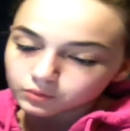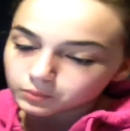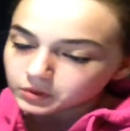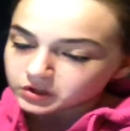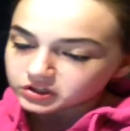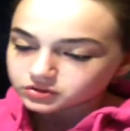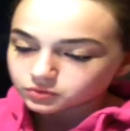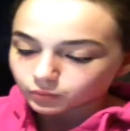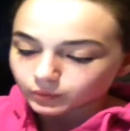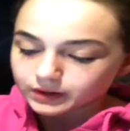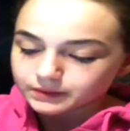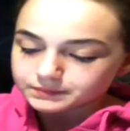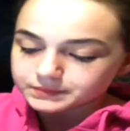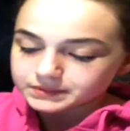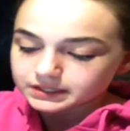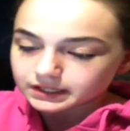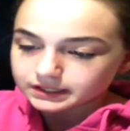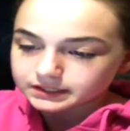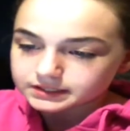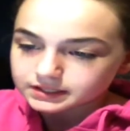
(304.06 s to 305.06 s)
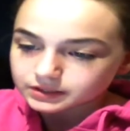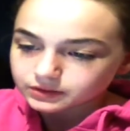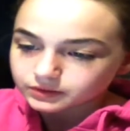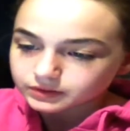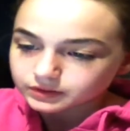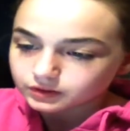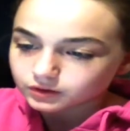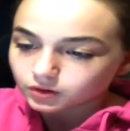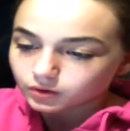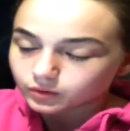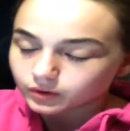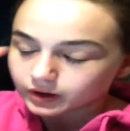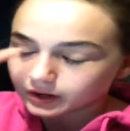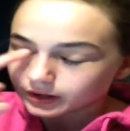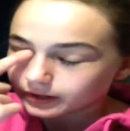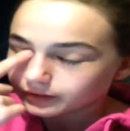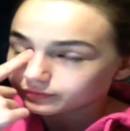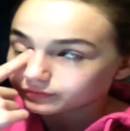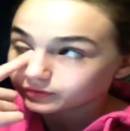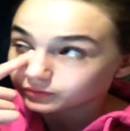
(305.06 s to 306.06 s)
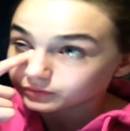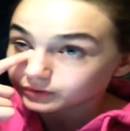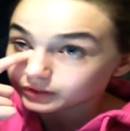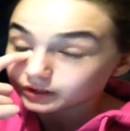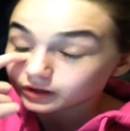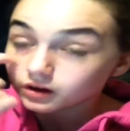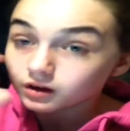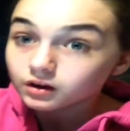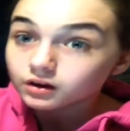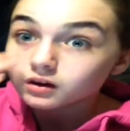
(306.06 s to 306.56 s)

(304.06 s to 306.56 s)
a bunch of websites that you can go on if you want to.